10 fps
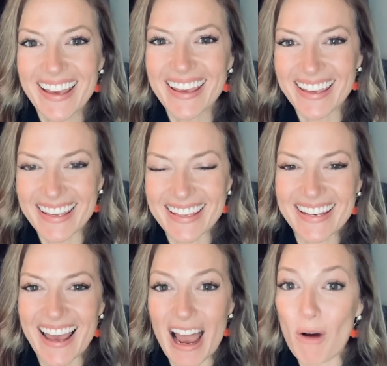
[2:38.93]
in
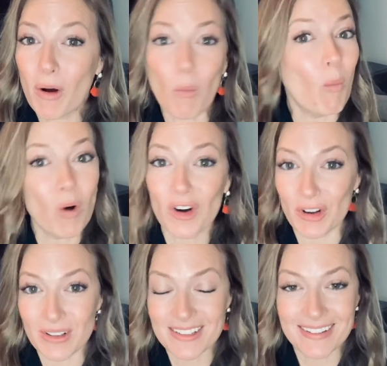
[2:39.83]
our
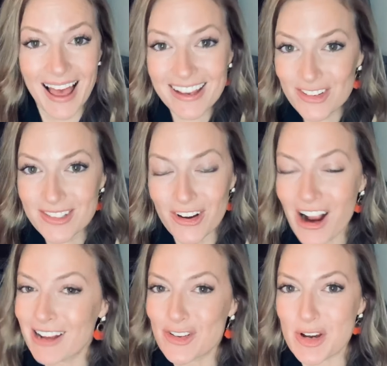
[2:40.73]
world, not just our
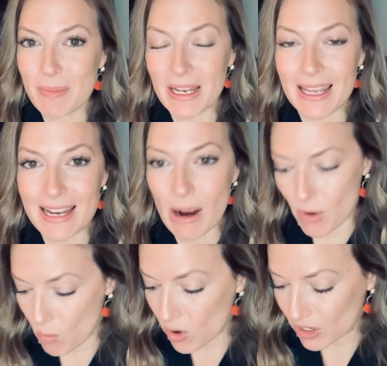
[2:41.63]
country, but in our
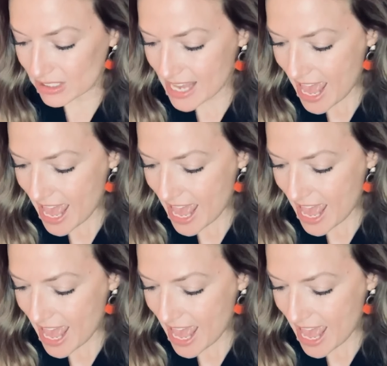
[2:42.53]
world.